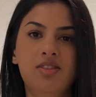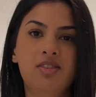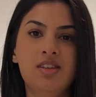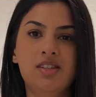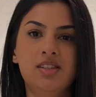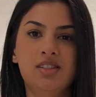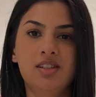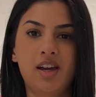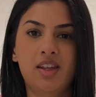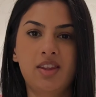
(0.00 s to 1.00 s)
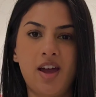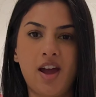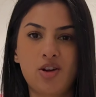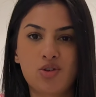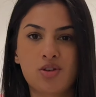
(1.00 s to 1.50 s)
this is like the
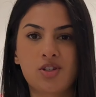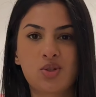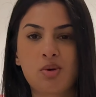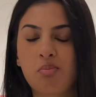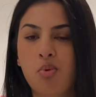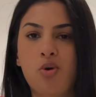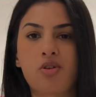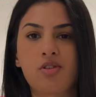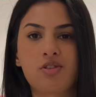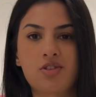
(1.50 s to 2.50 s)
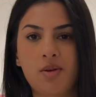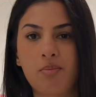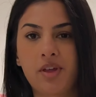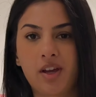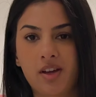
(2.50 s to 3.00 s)
entrance to a portal or
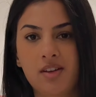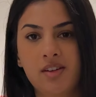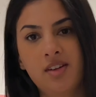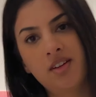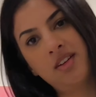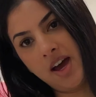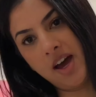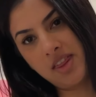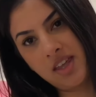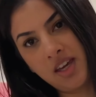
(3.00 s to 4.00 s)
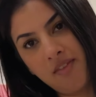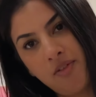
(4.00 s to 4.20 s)
something. I think if